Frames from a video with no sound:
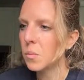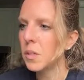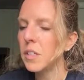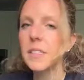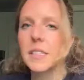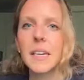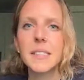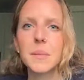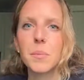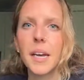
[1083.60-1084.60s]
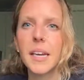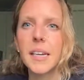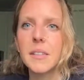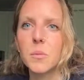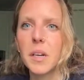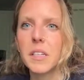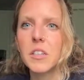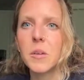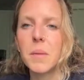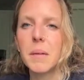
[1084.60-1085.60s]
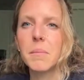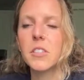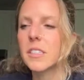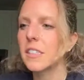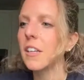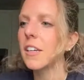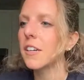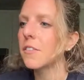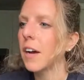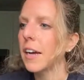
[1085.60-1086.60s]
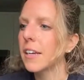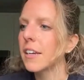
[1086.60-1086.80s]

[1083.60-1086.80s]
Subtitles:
When you say spray it, what did you mean, just to clarify?